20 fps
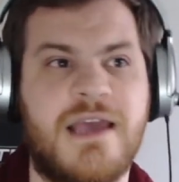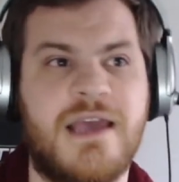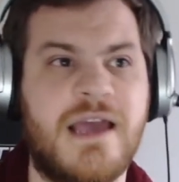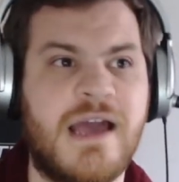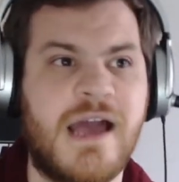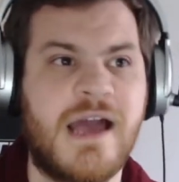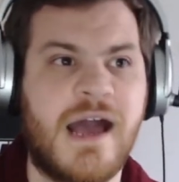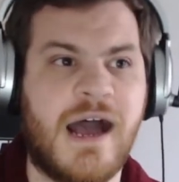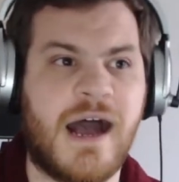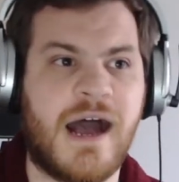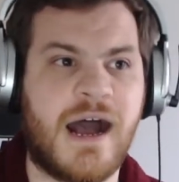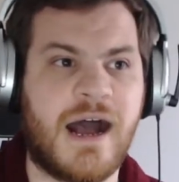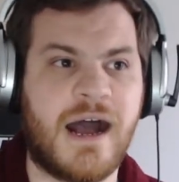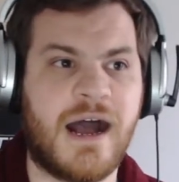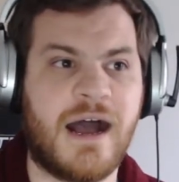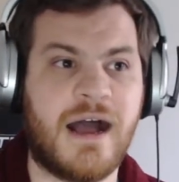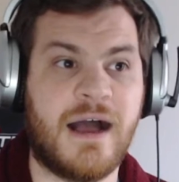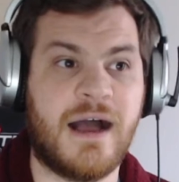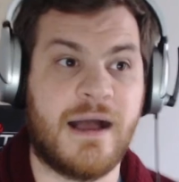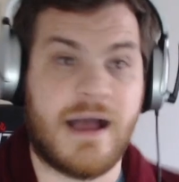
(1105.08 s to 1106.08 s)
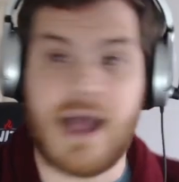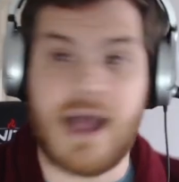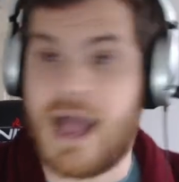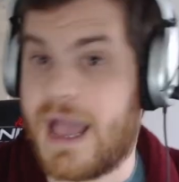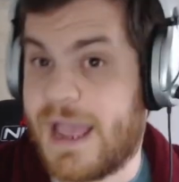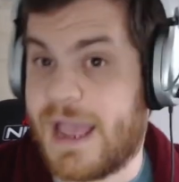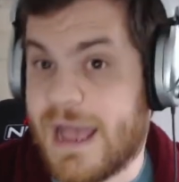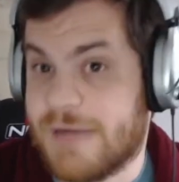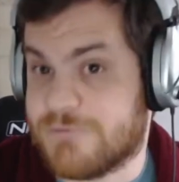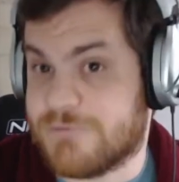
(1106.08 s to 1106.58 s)
I
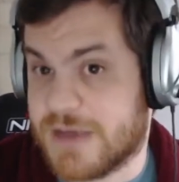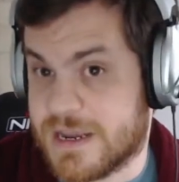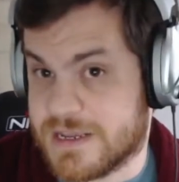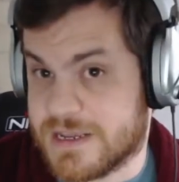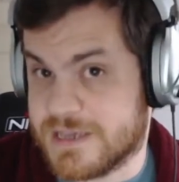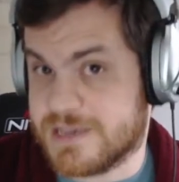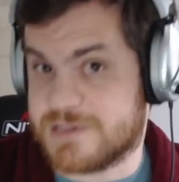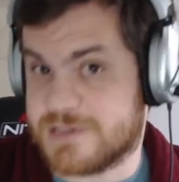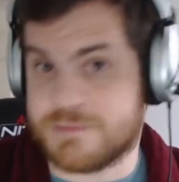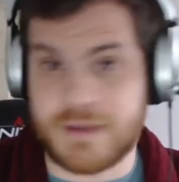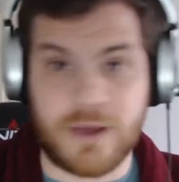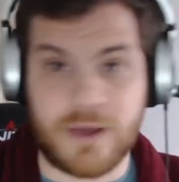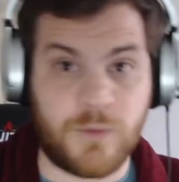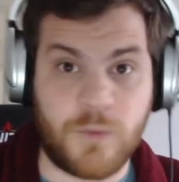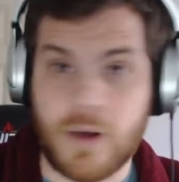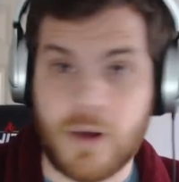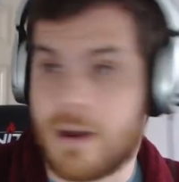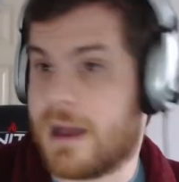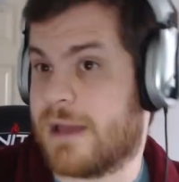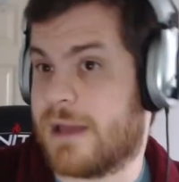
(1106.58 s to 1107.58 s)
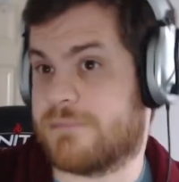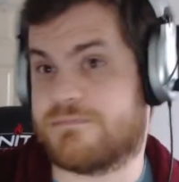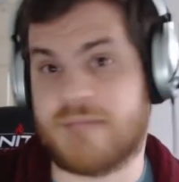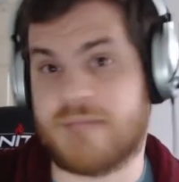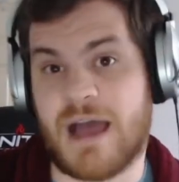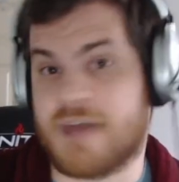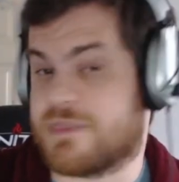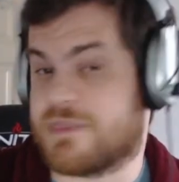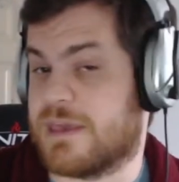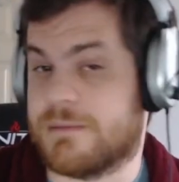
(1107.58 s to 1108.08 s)
have ideas about what I
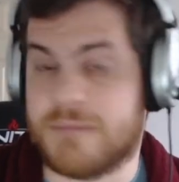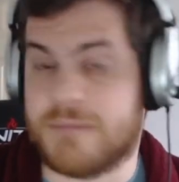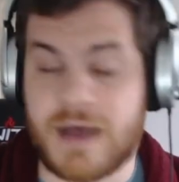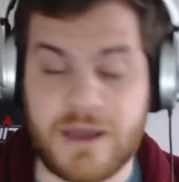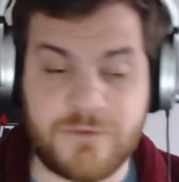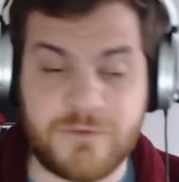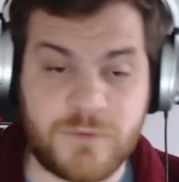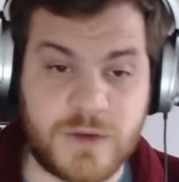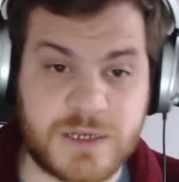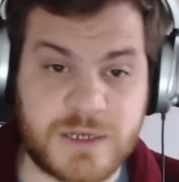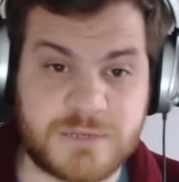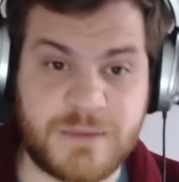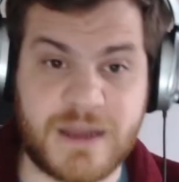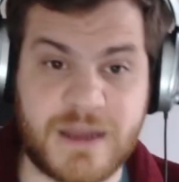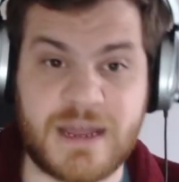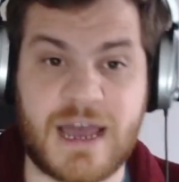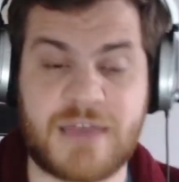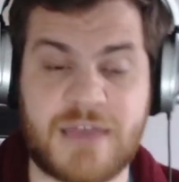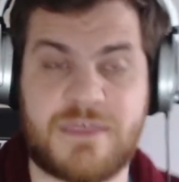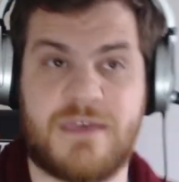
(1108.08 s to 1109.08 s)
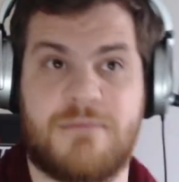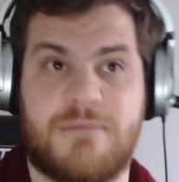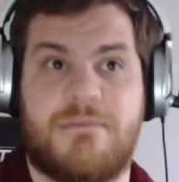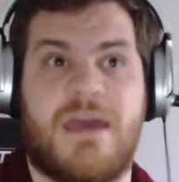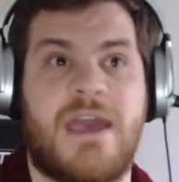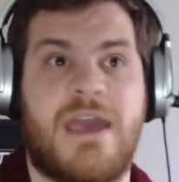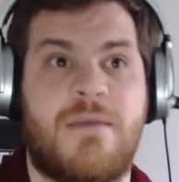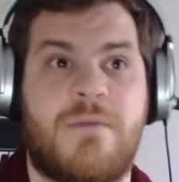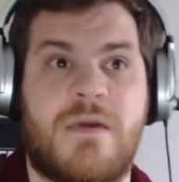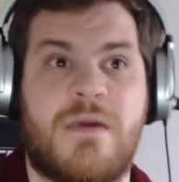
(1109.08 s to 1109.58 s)
think might have worked better. I think
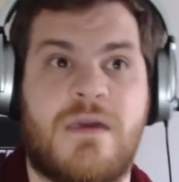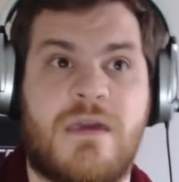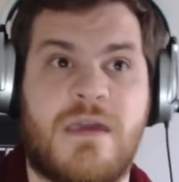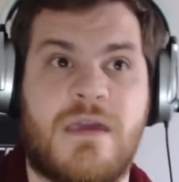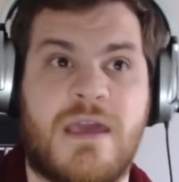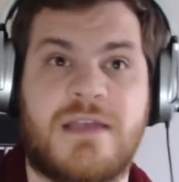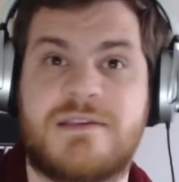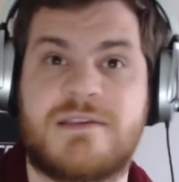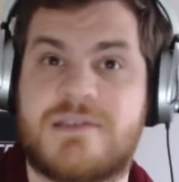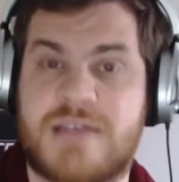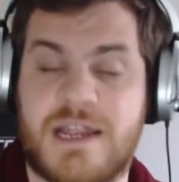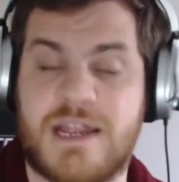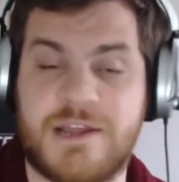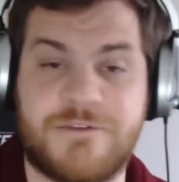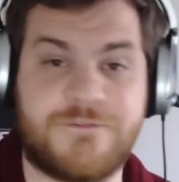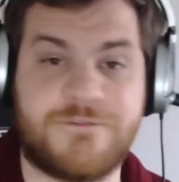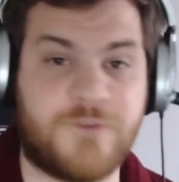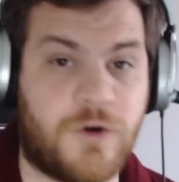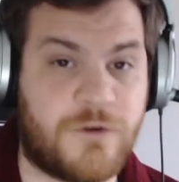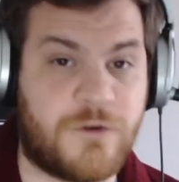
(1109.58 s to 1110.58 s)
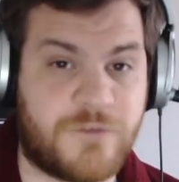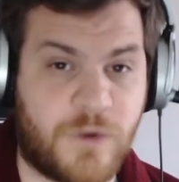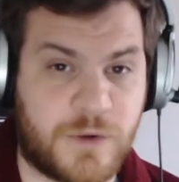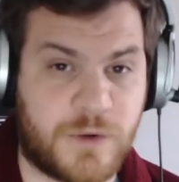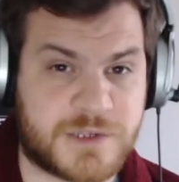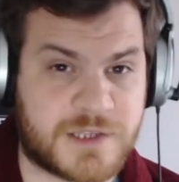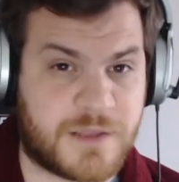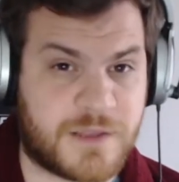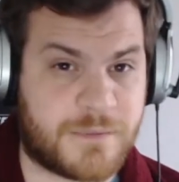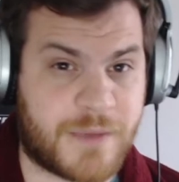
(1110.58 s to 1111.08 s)
maybe instead of 4 forwards on
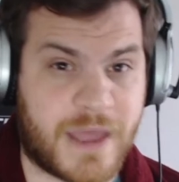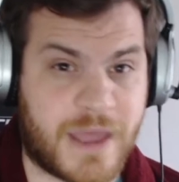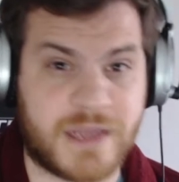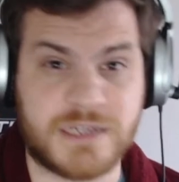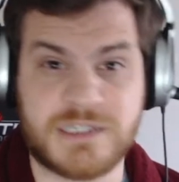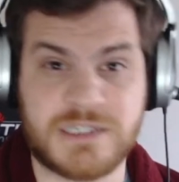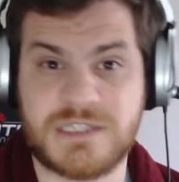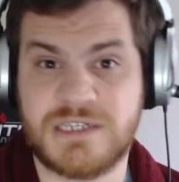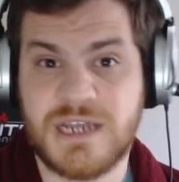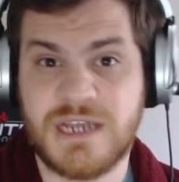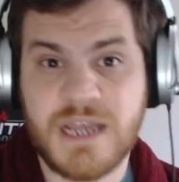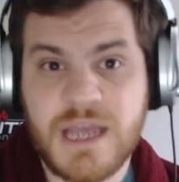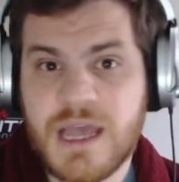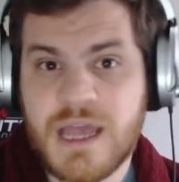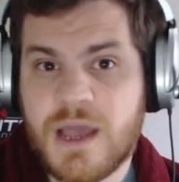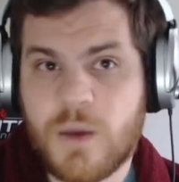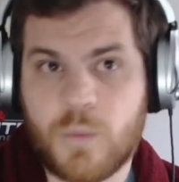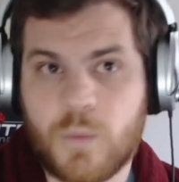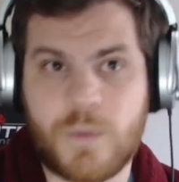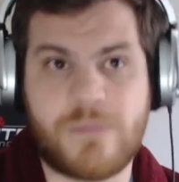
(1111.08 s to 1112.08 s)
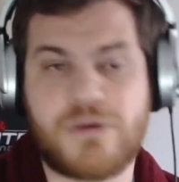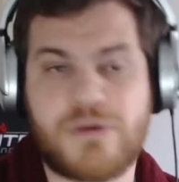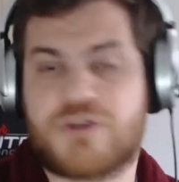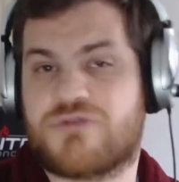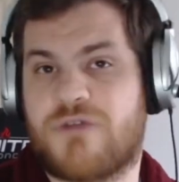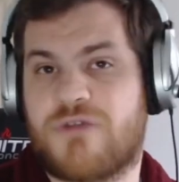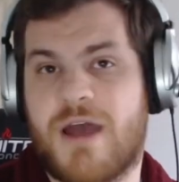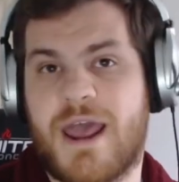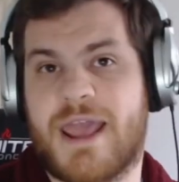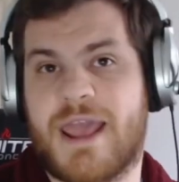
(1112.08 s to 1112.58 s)
the bench, we were
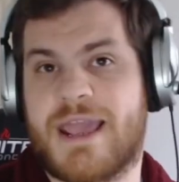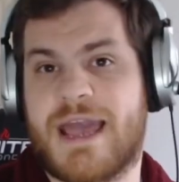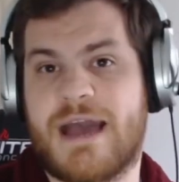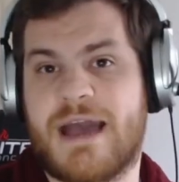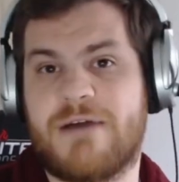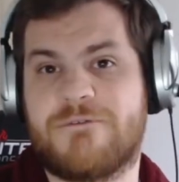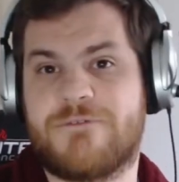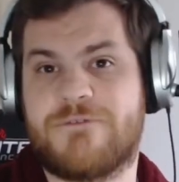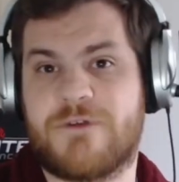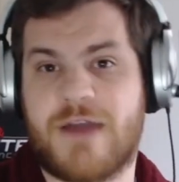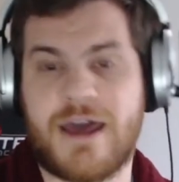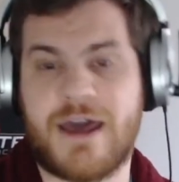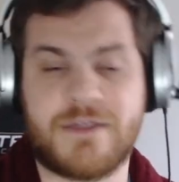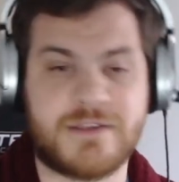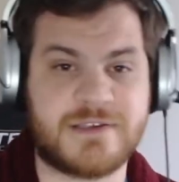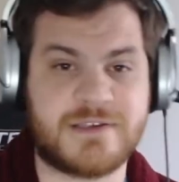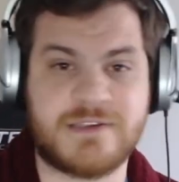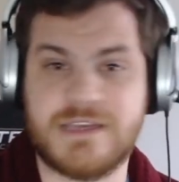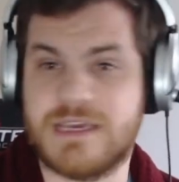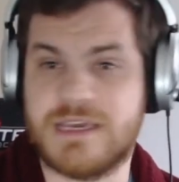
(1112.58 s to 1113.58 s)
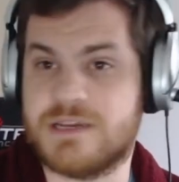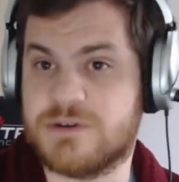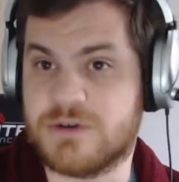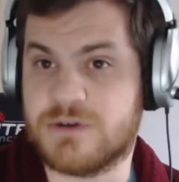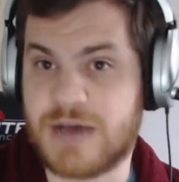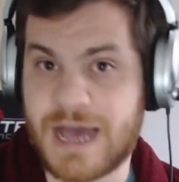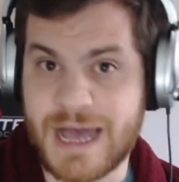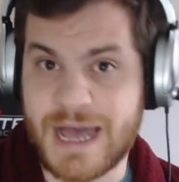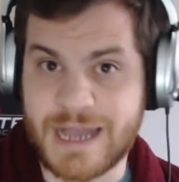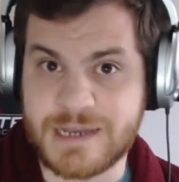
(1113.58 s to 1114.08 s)
crying out for either Sneed or
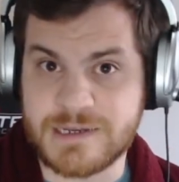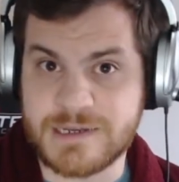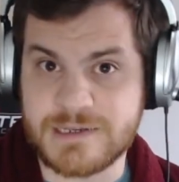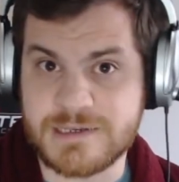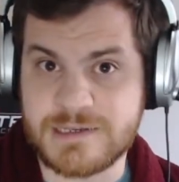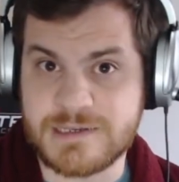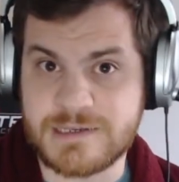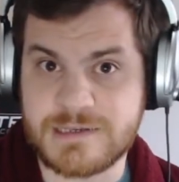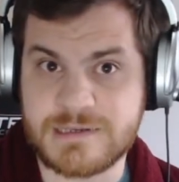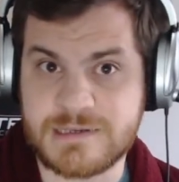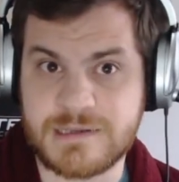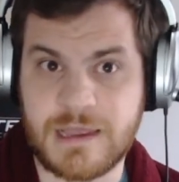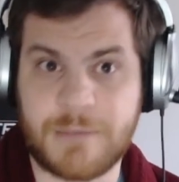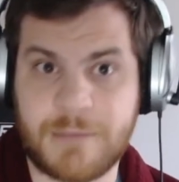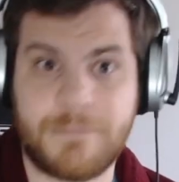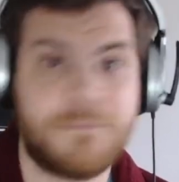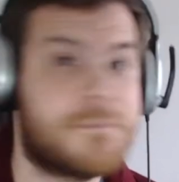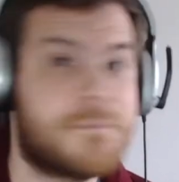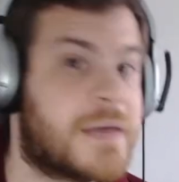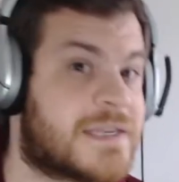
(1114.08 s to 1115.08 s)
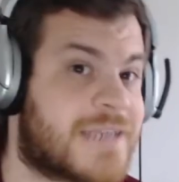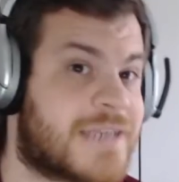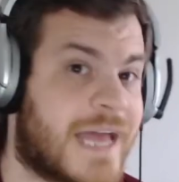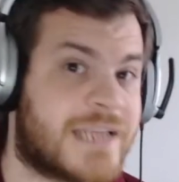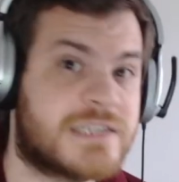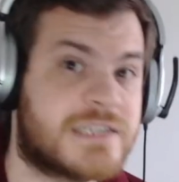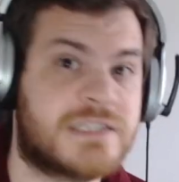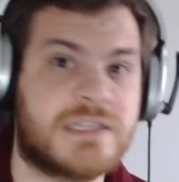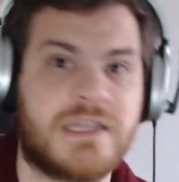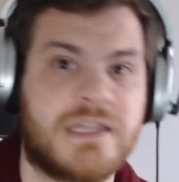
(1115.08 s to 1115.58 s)
Akers,
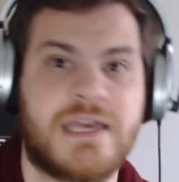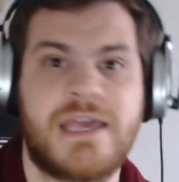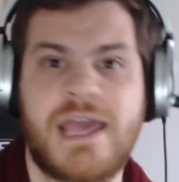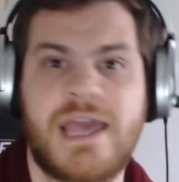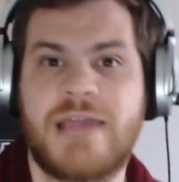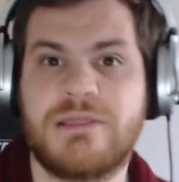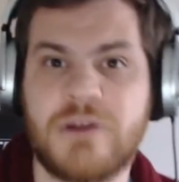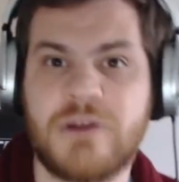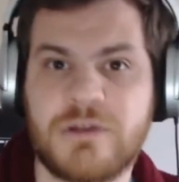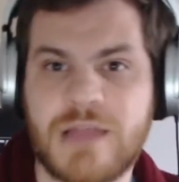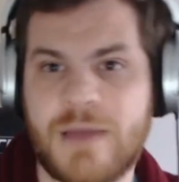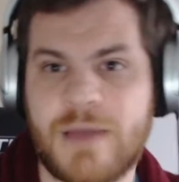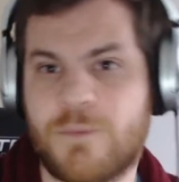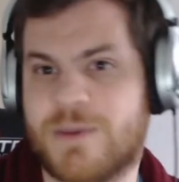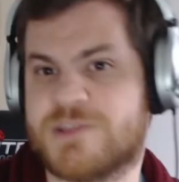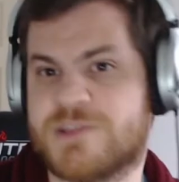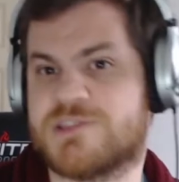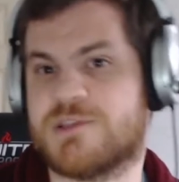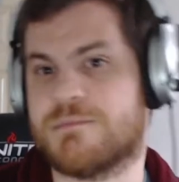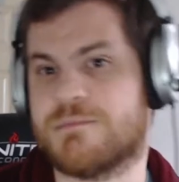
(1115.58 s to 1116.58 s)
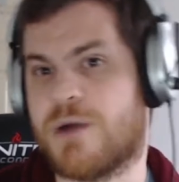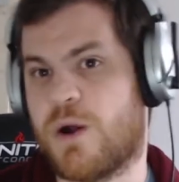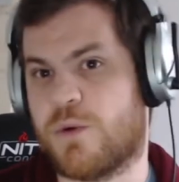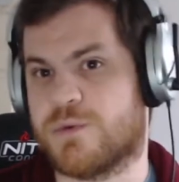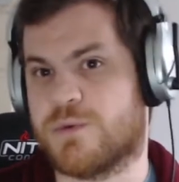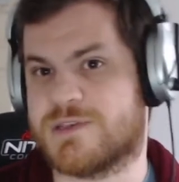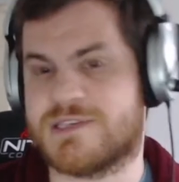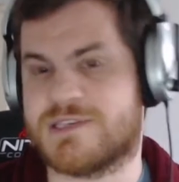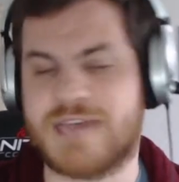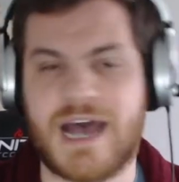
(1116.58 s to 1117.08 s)
potentially. It looked like when Samoa was
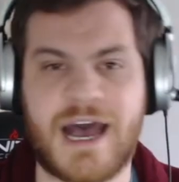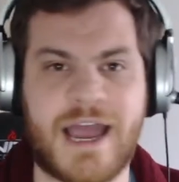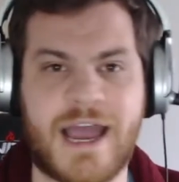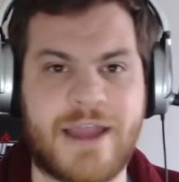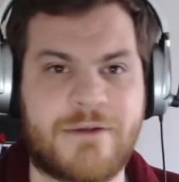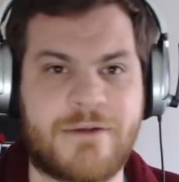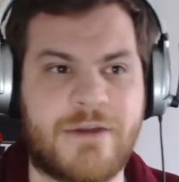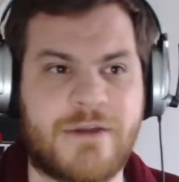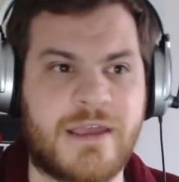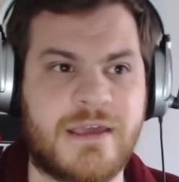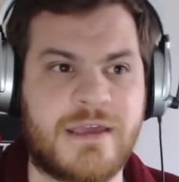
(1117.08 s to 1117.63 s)
tiring,